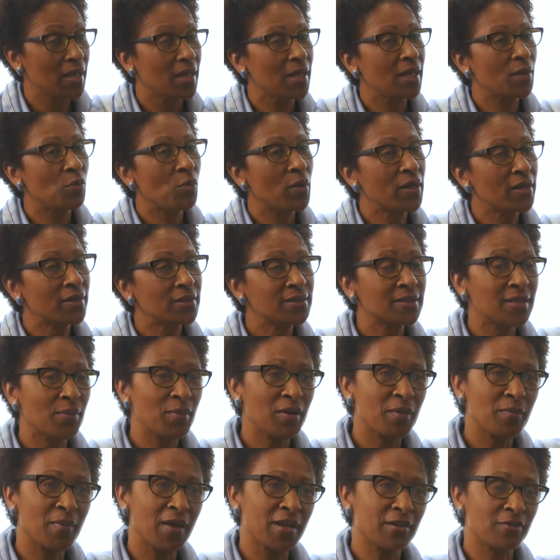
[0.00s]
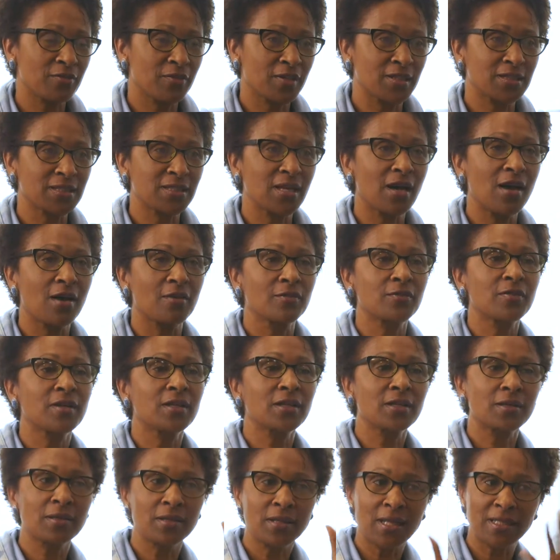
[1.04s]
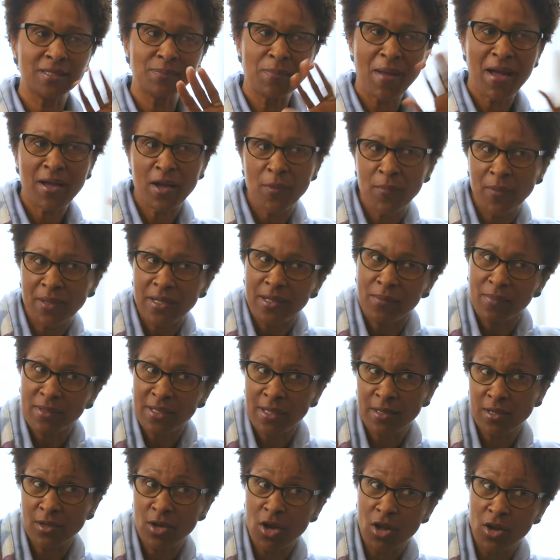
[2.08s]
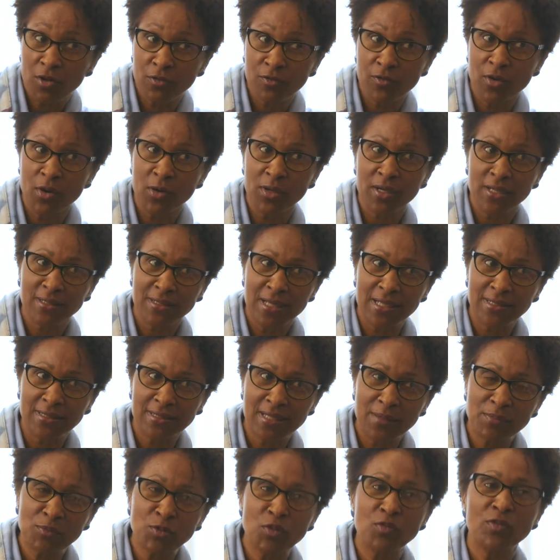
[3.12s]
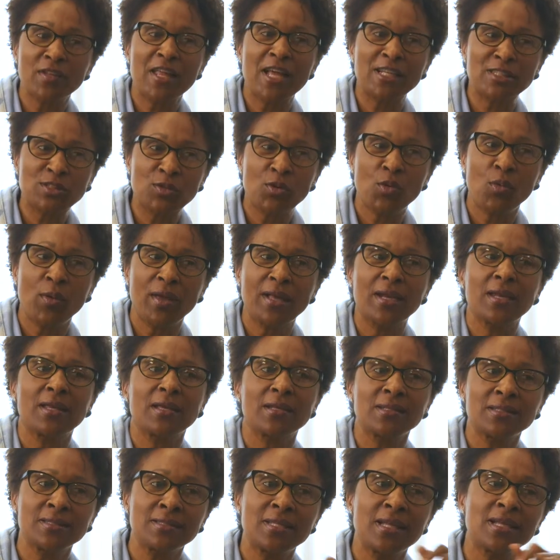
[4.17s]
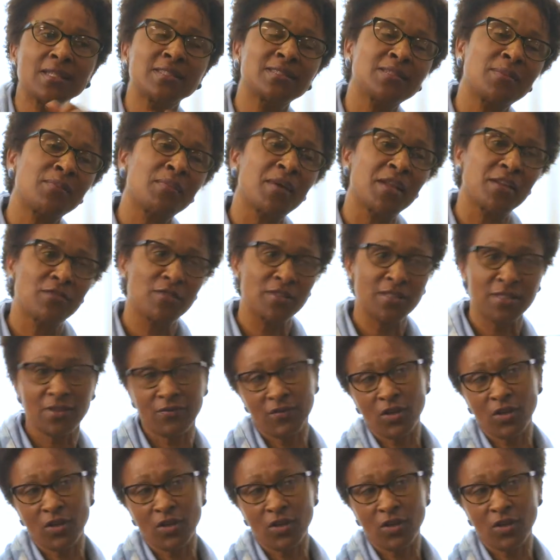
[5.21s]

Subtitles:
What are some of the benefits of, let's back up a little bit on the cauliflower because I skipped over that so quickly. Tell us some benefits of